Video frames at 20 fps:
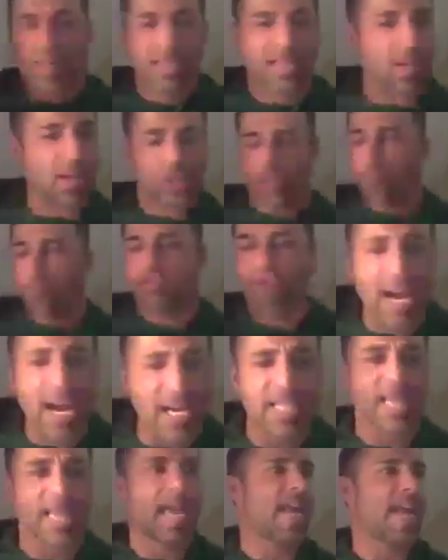
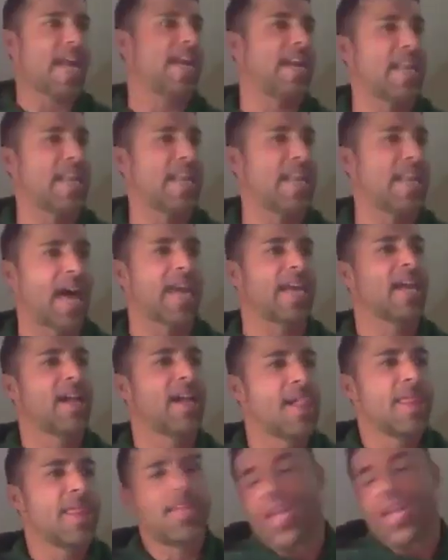adrenaline and like
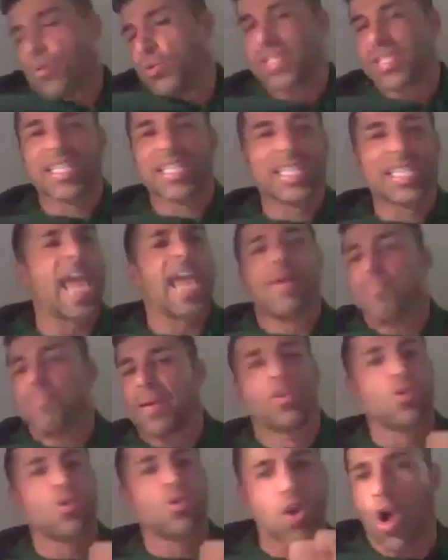it was late,
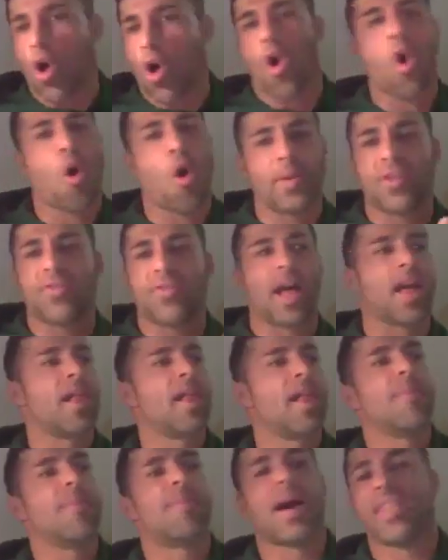but you go home and you
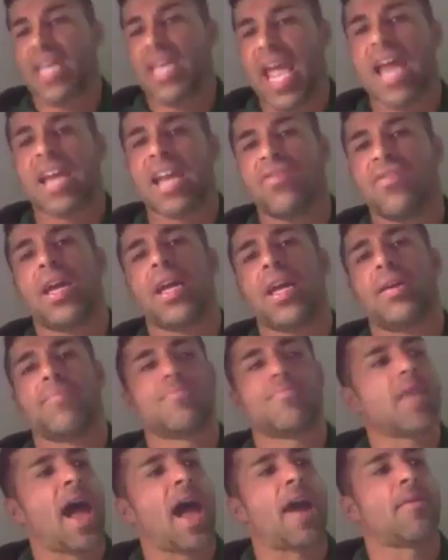by the end of it,
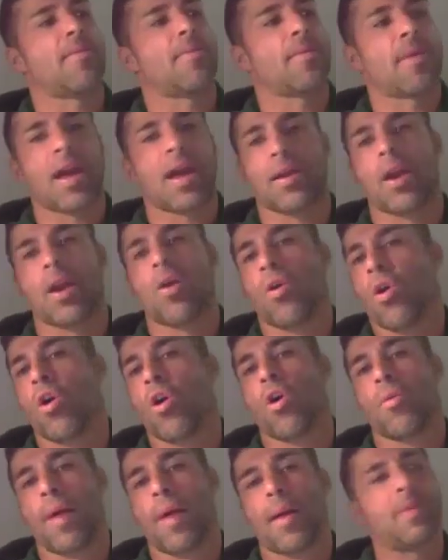I remember I'd go
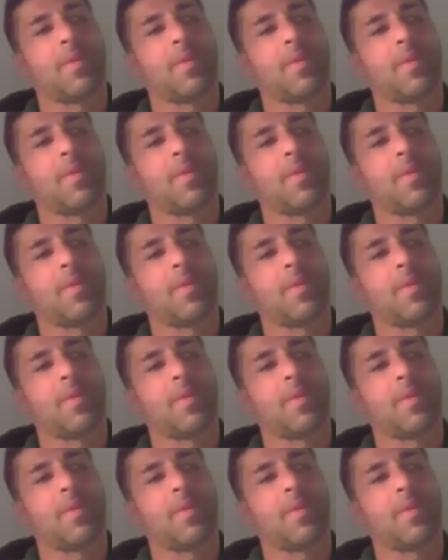home. I'd